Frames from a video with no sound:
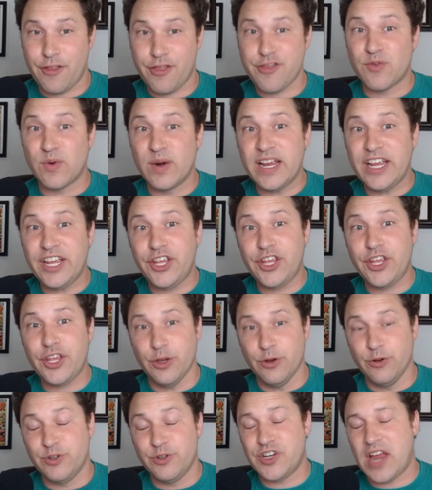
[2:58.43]
Three
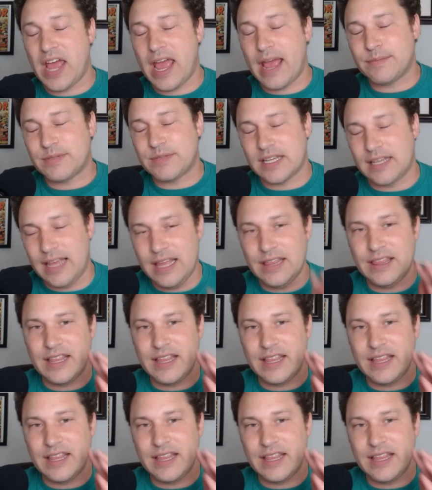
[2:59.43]
huge names in